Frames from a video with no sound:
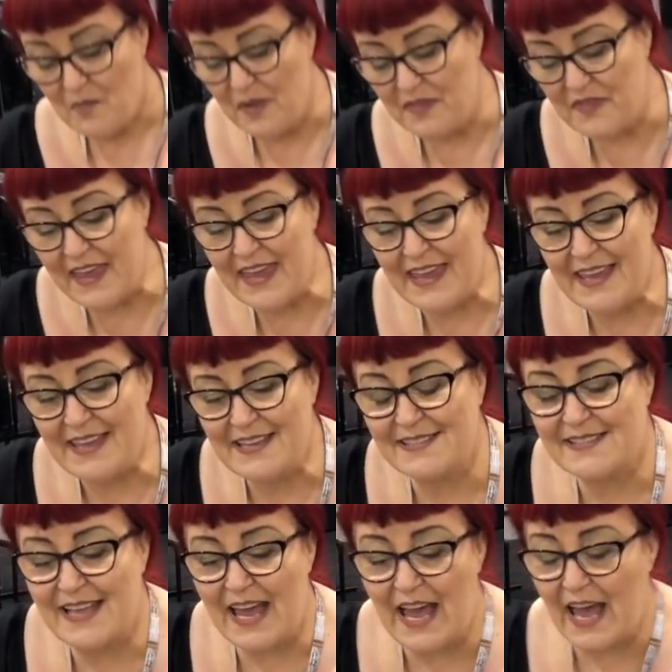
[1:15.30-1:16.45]
But
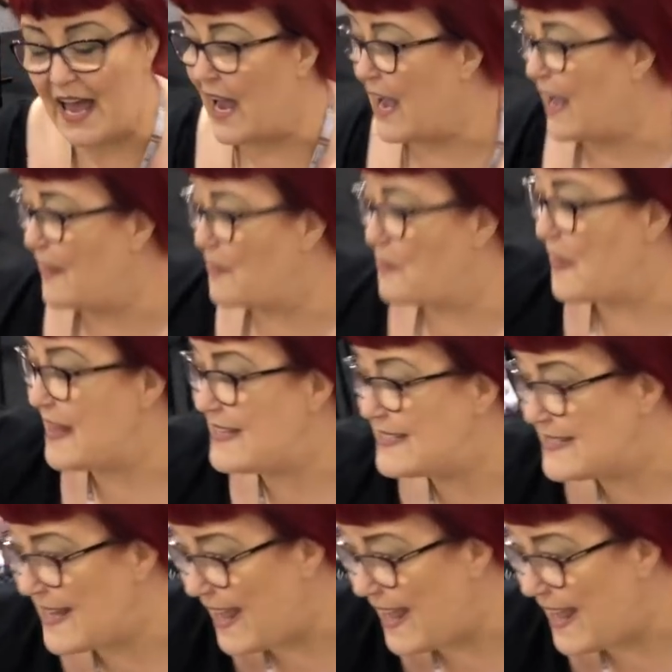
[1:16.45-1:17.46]
these are this